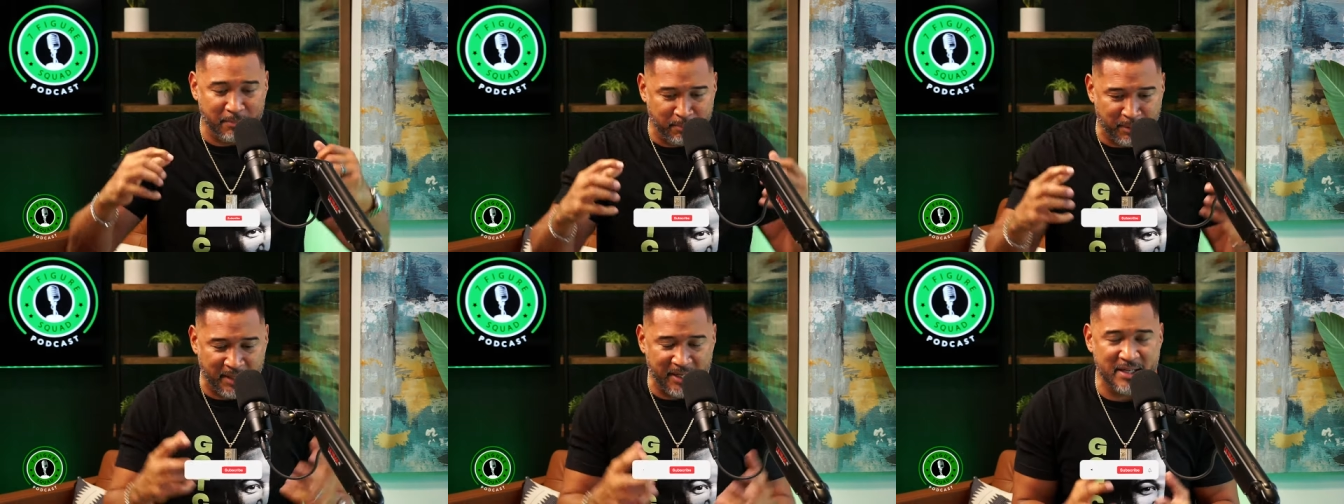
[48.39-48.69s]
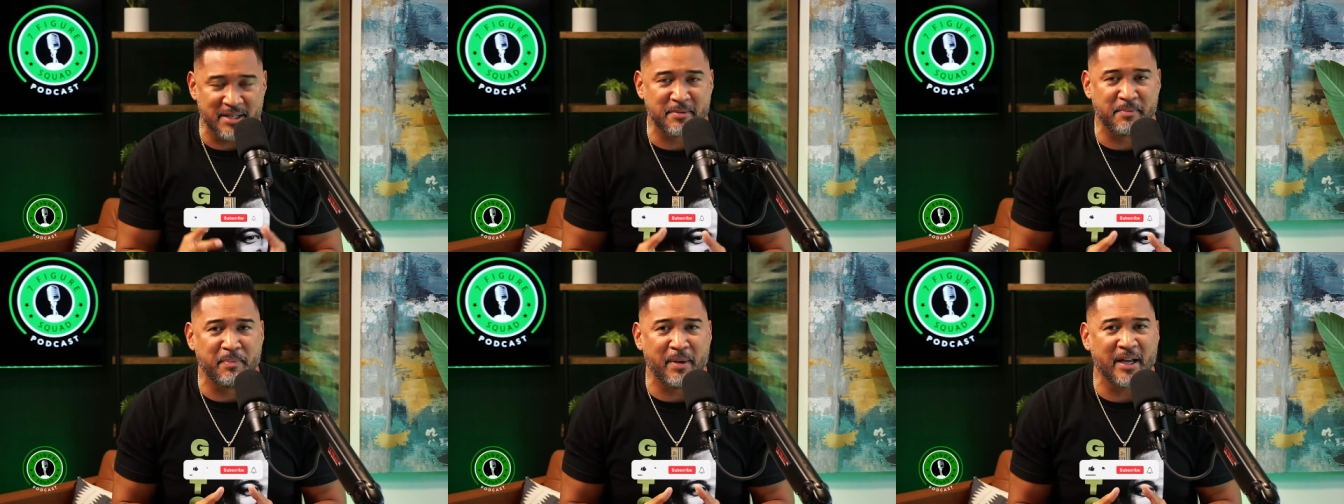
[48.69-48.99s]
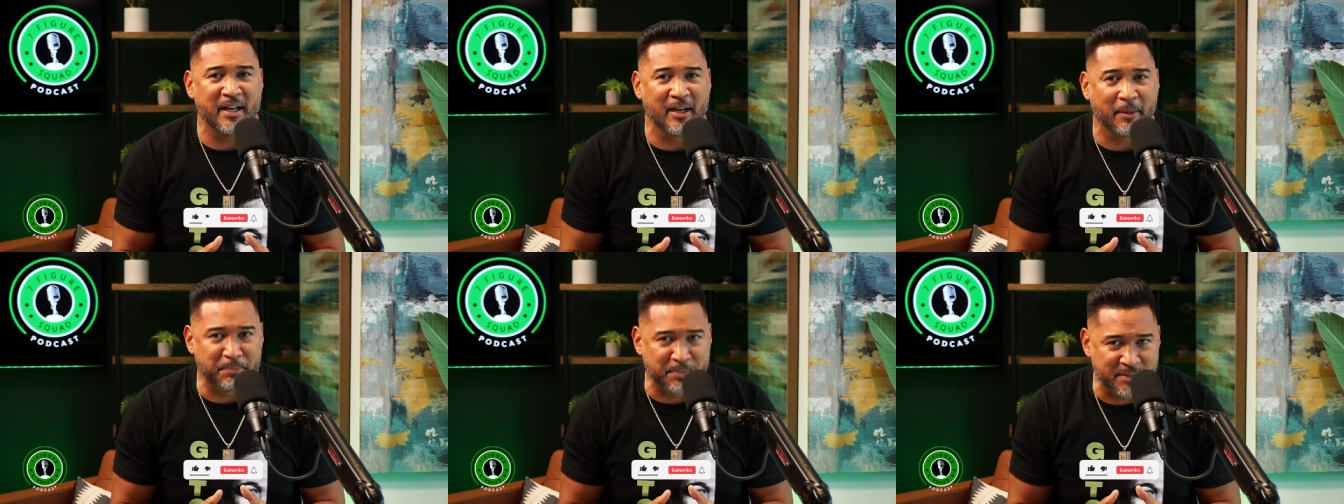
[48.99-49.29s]
But he's
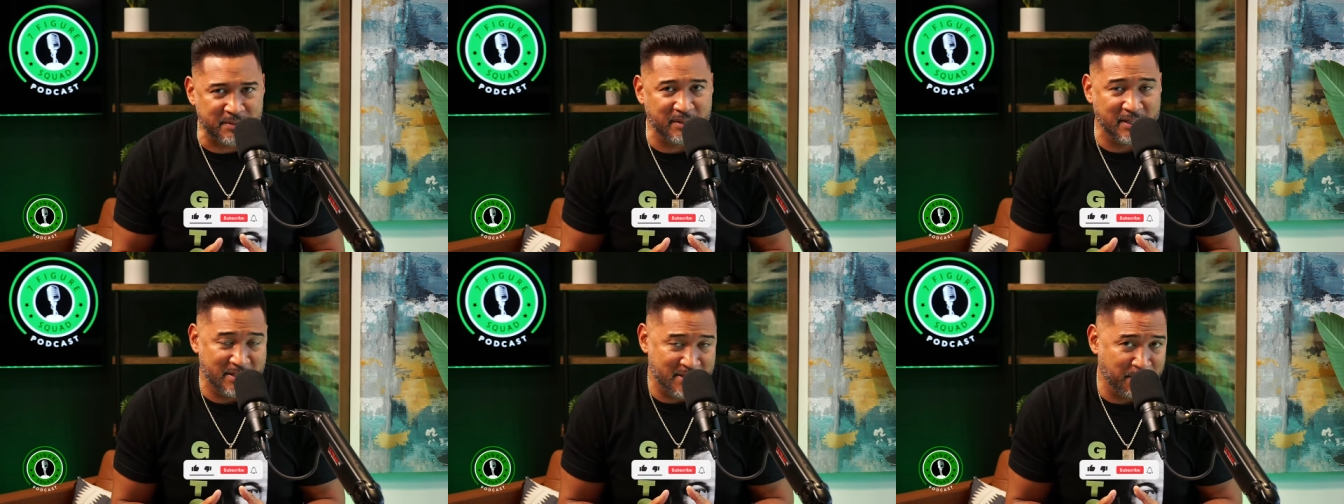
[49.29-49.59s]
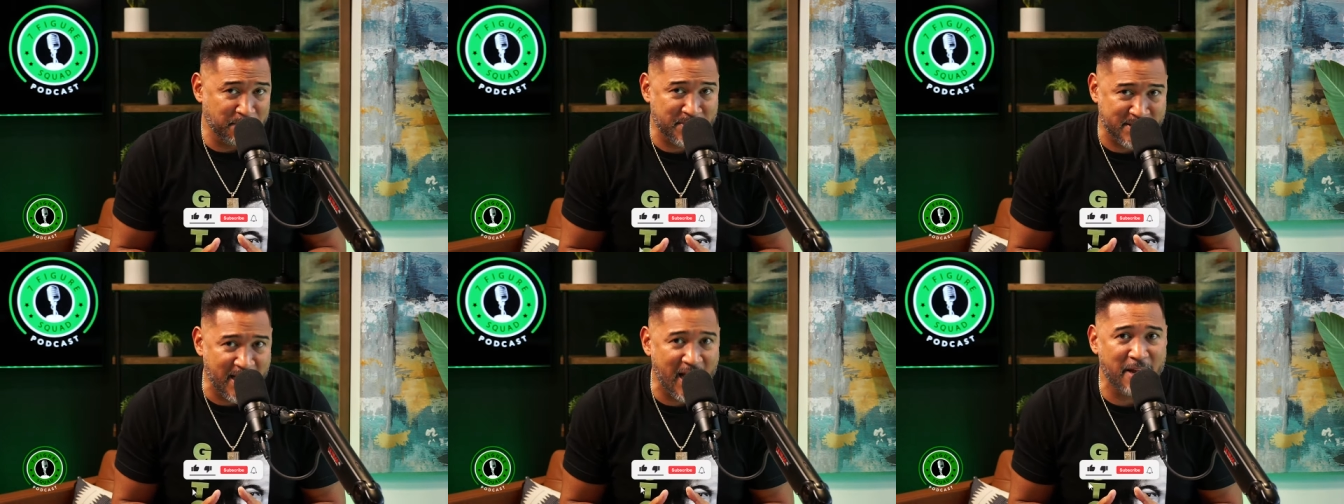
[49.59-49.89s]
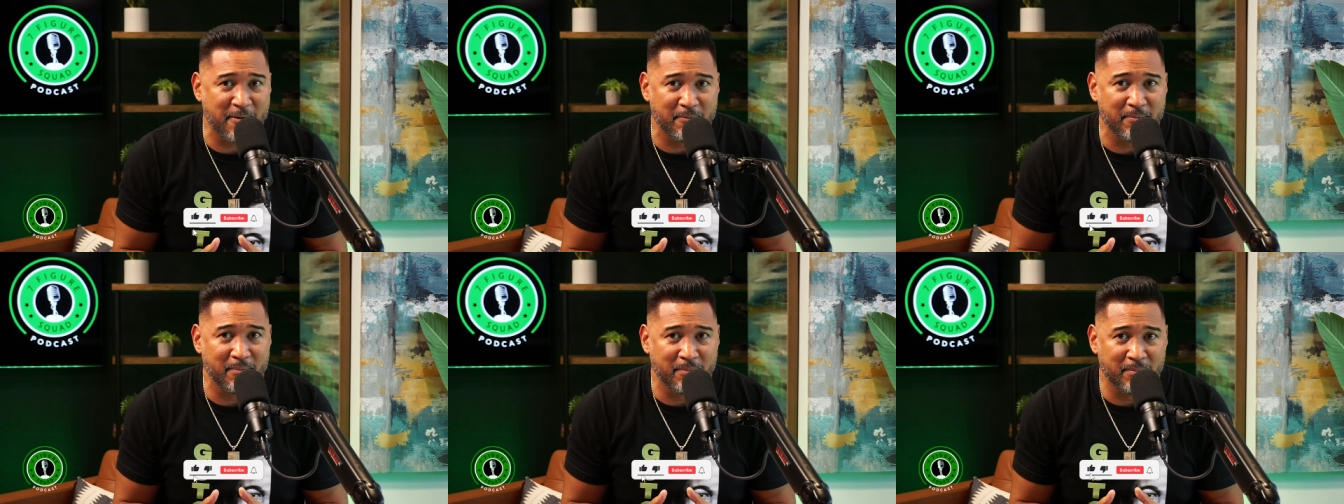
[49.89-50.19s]
being up, he's
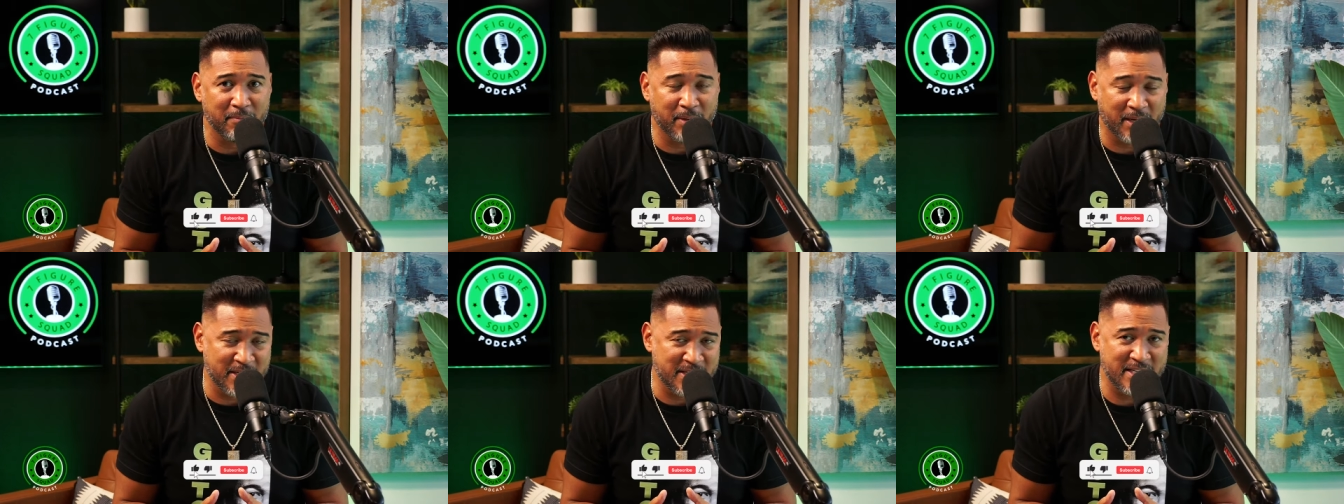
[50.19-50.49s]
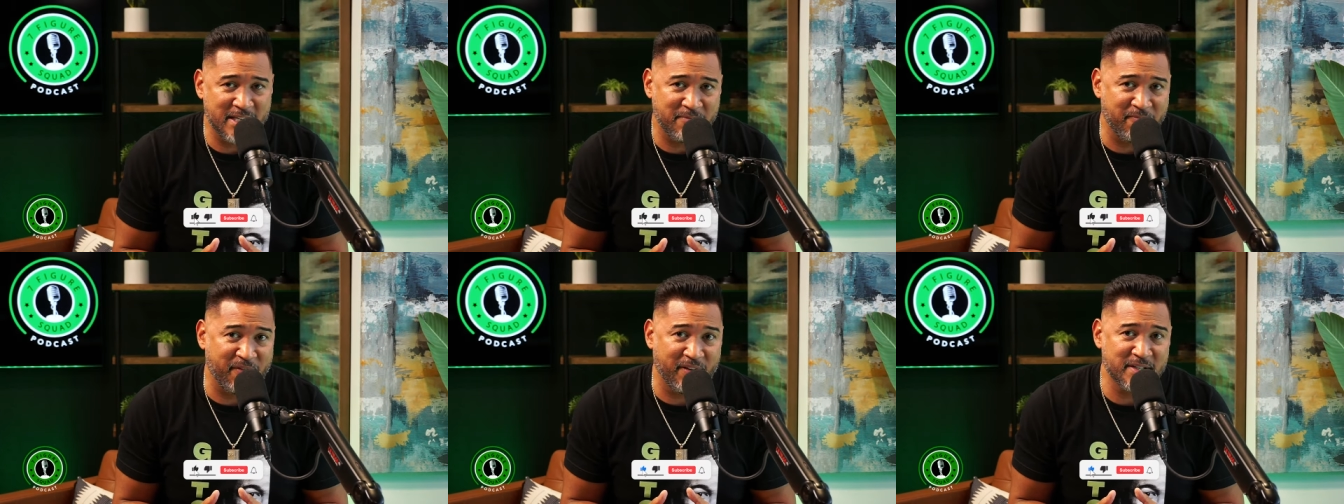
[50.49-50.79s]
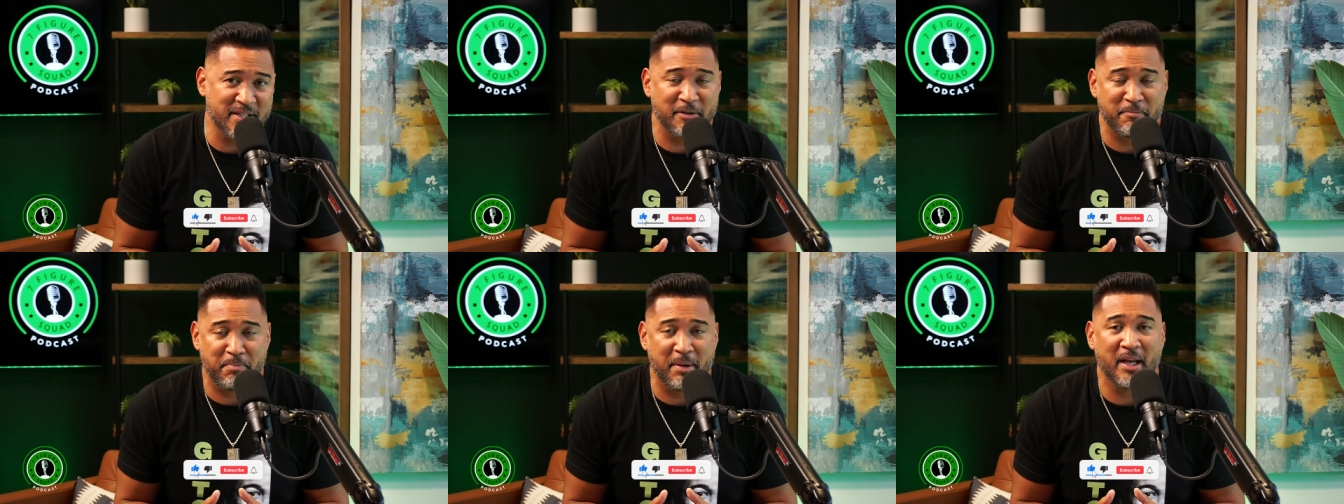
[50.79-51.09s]
upset because he feels
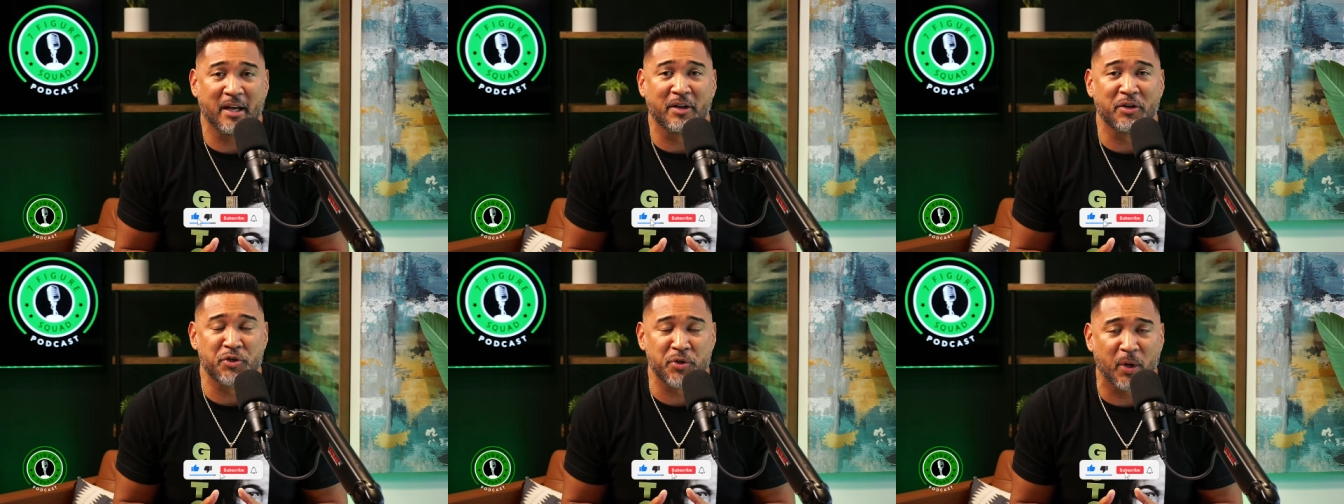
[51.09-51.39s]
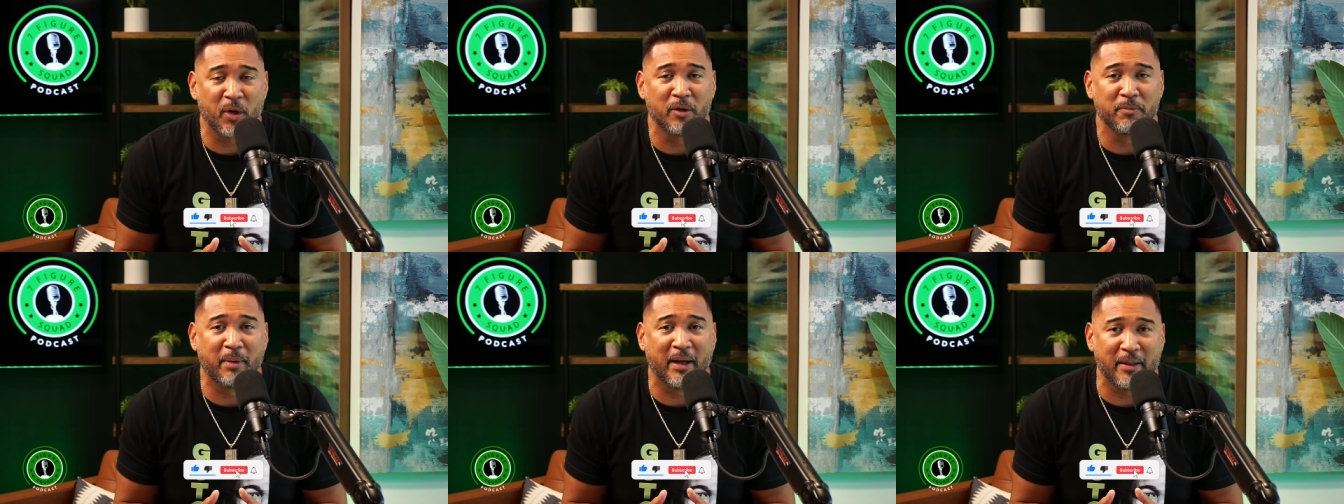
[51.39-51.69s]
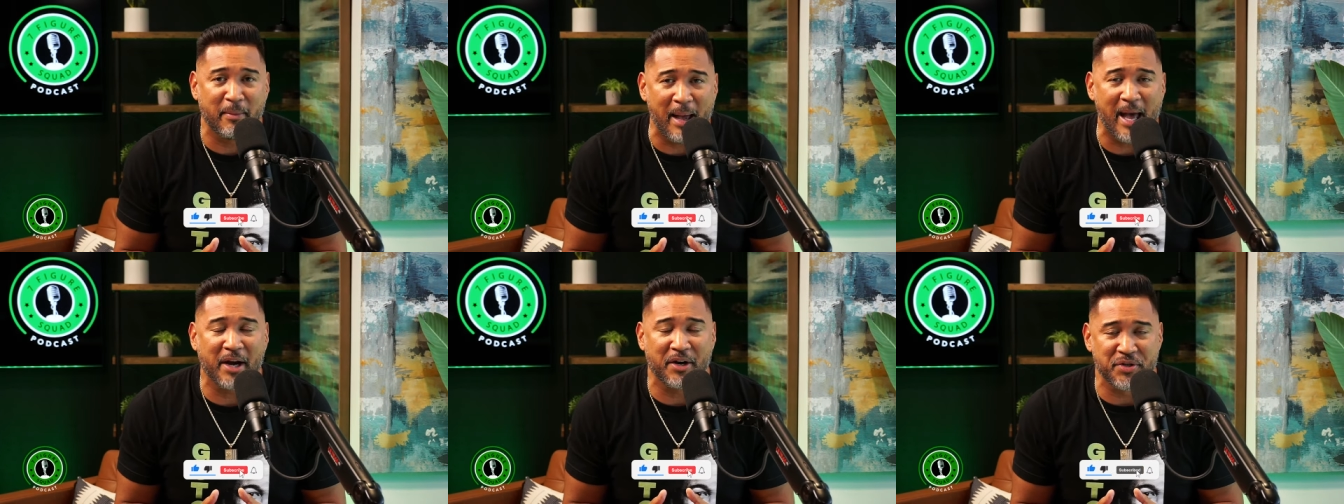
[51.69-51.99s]
he's being controlled by the
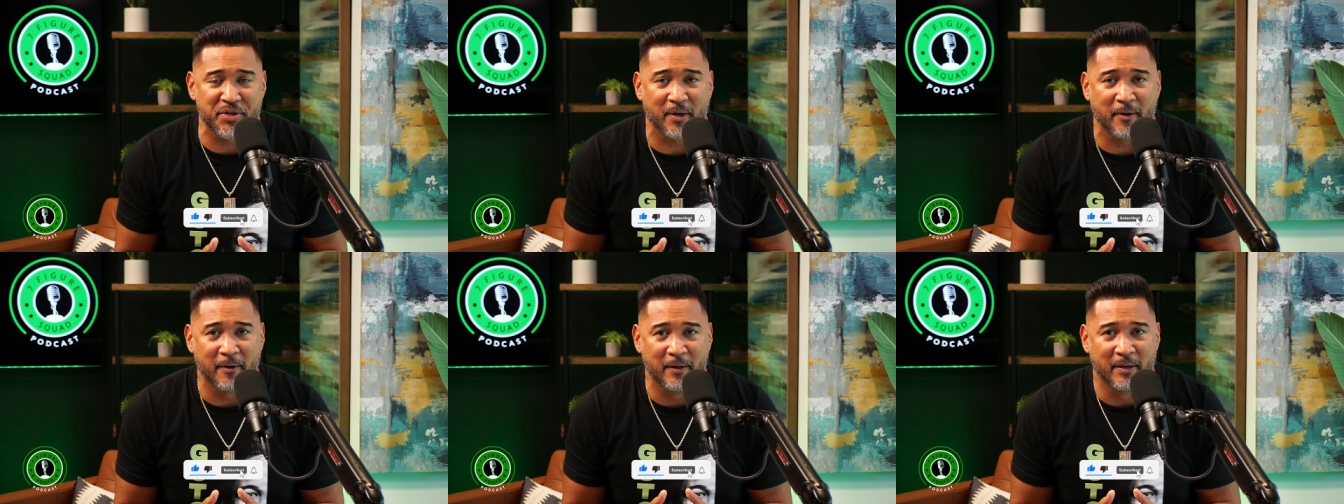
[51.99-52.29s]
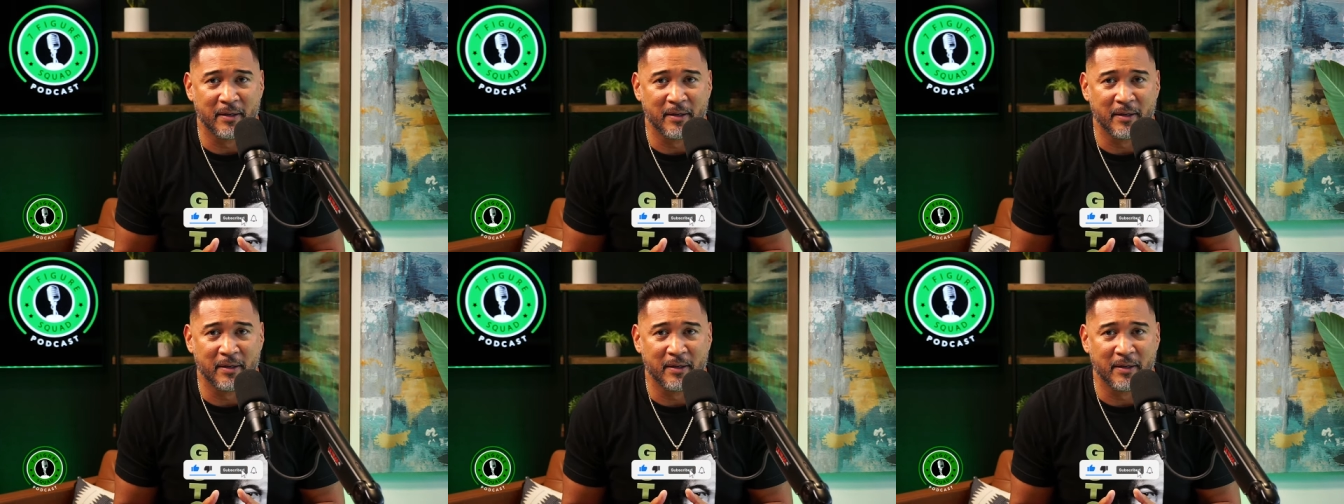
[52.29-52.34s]
manager.